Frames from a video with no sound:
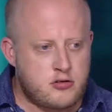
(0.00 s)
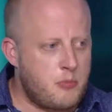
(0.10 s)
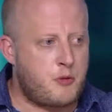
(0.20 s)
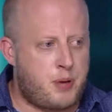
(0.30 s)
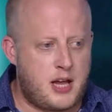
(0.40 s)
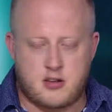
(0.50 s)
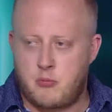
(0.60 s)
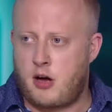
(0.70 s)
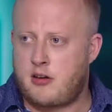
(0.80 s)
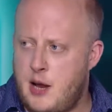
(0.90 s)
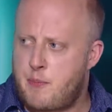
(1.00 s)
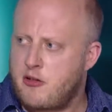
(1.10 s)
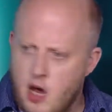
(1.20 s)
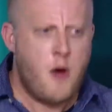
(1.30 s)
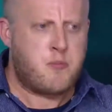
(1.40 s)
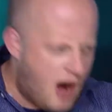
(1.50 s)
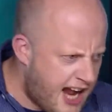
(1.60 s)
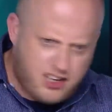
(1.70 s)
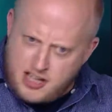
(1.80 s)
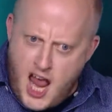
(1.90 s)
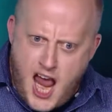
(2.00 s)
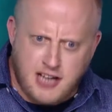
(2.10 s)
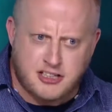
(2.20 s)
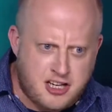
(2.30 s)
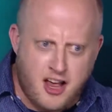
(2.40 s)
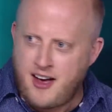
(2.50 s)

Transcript: Someone's pissed on my slippers. Brexit!